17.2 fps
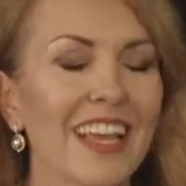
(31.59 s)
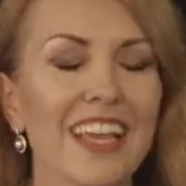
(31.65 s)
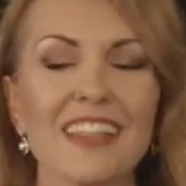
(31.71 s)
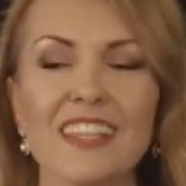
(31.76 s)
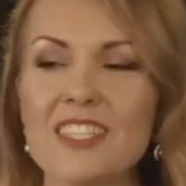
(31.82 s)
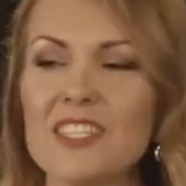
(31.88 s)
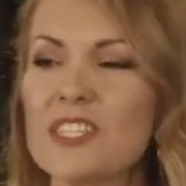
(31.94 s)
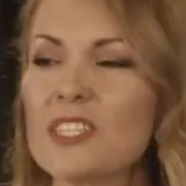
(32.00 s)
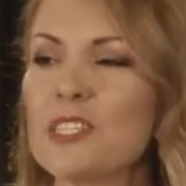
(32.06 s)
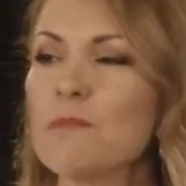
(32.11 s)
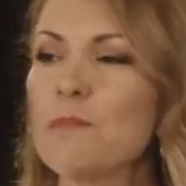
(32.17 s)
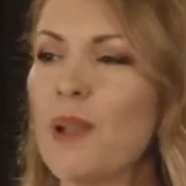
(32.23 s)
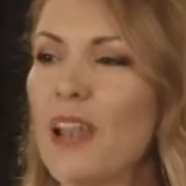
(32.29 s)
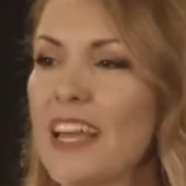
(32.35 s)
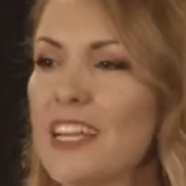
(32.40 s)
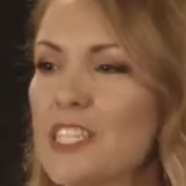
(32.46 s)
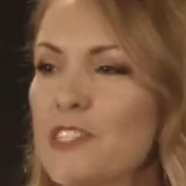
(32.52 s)
This is a
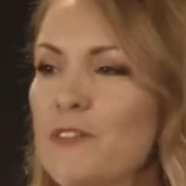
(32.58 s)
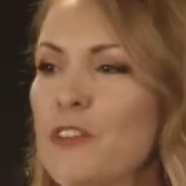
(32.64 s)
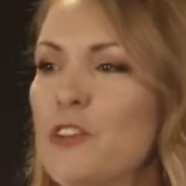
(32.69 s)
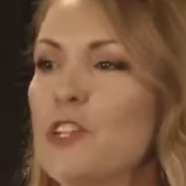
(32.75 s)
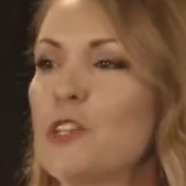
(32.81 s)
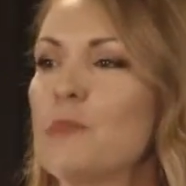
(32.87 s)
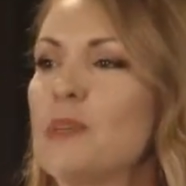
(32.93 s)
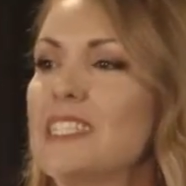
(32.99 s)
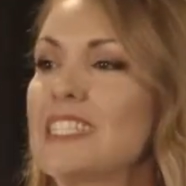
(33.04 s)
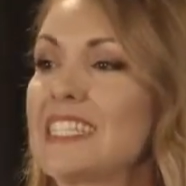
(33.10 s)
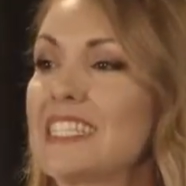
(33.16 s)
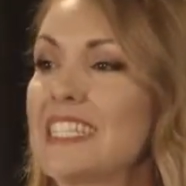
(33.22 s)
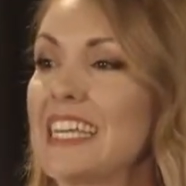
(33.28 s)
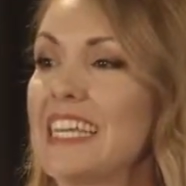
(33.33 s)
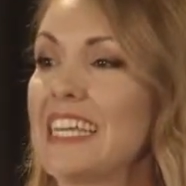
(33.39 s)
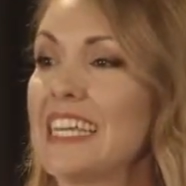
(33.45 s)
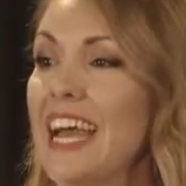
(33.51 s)
place for you to be
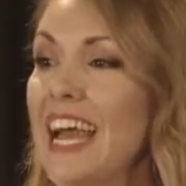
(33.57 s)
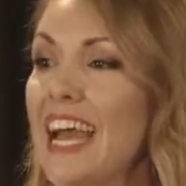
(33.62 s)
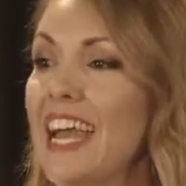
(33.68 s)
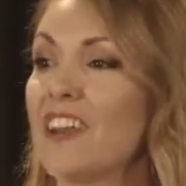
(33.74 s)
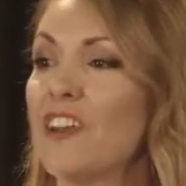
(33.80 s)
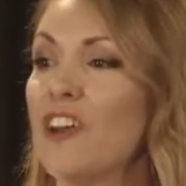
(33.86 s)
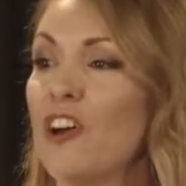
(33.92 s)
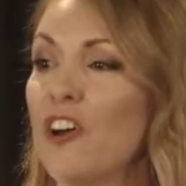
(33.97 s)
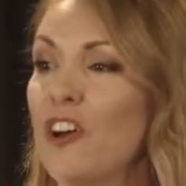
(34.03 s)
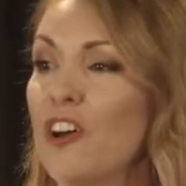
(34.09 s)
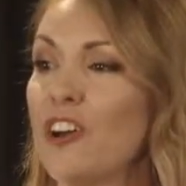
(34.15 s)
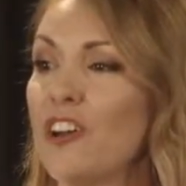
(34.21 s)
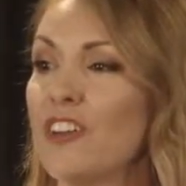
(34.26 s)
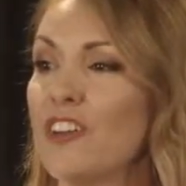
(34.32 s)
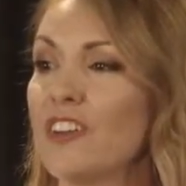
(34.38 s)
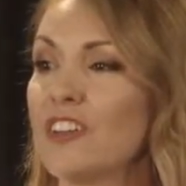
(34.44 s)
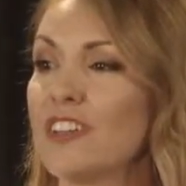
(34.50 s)
seen and
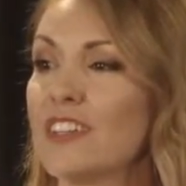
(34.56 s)
heard.